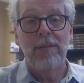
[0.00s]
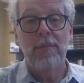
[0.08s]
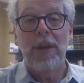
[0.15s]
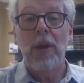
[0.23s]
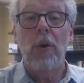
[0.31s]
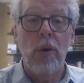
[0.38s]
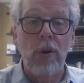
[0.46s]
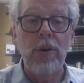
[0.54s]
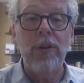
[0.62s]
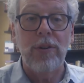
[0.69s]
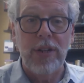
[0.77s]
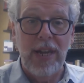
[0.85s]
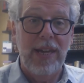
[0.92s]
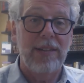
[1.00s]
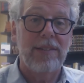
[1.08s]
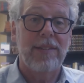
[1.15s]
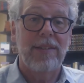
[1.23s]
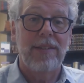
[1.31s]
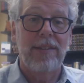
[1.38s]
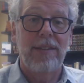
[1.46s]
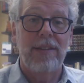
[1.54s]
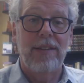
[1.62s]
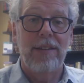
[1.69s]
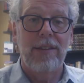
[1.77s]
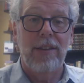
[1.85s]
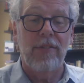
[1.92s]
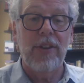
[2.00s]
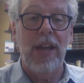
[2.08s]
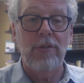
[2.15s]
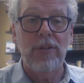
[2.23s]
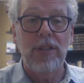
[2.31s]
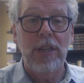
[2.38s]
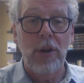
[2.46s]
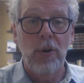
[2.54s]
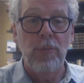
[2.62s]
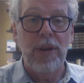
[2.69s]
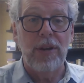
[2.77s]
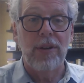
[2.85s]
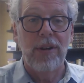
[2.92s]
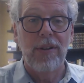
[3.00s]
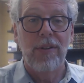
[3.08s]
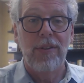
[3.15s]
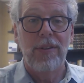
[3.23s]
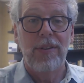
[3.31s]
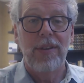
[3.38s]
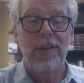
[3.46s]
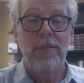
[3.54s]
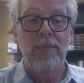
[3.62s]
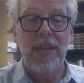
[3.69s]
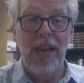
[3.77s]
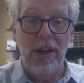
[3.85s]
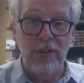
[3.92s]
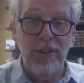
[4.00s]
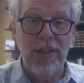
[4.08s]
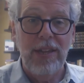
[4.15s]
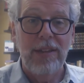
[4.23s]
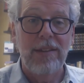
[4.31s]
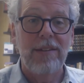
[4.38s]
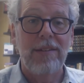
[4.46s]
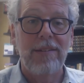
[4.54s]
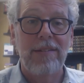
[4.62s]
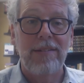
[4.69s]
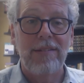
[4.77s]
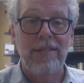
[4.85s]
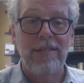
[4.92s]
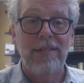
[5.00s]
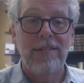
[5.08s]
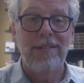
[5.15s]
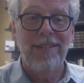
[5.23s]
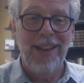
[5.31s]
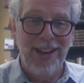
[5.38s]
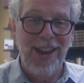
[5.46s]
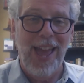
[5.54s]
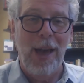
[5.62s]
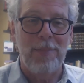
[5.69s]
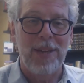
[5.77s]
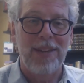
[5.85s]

May all your days of counting the Omer be healthy and happy.